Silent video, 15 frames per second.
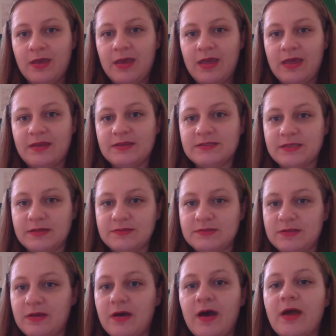And he says,
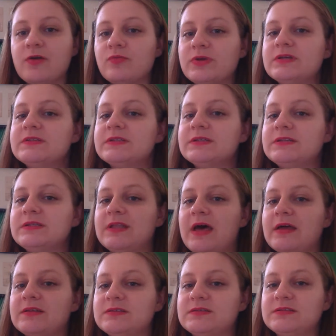I reasoned
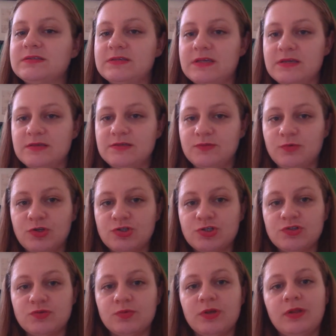that disease, which
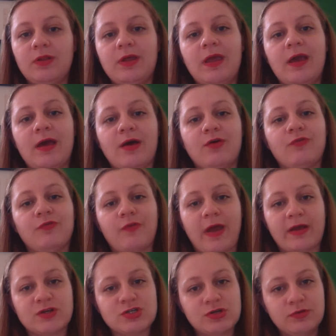is really a
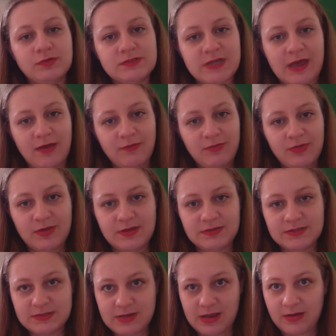fractional death, he
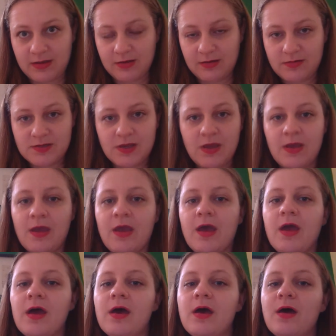stated,
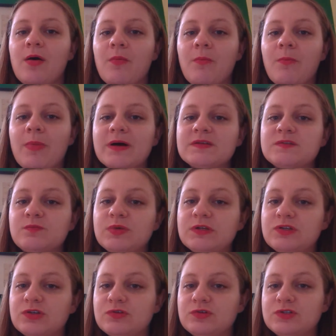must be
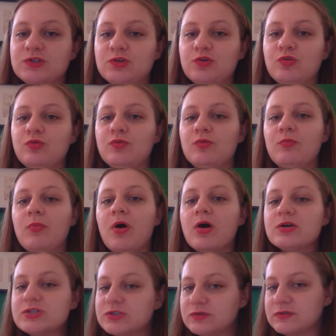due to
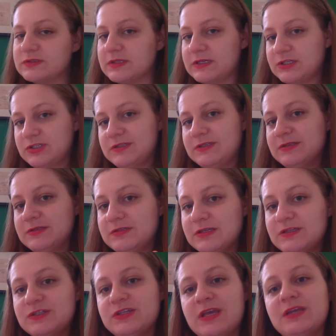partial
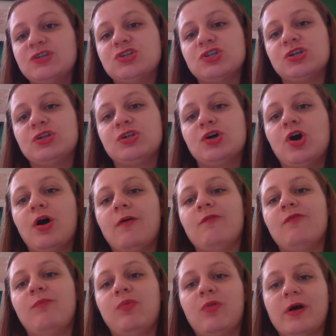cessation
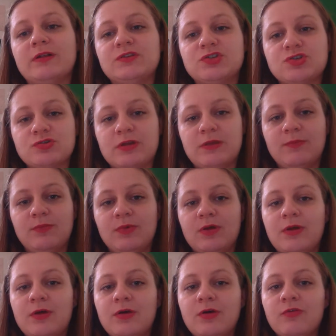of bloodstream
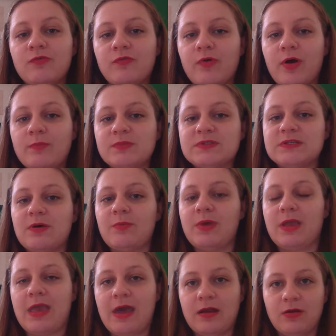from some
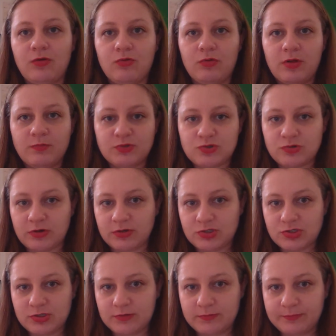mechanical
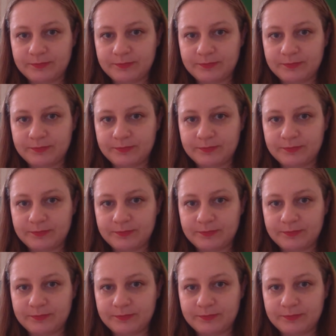obstruction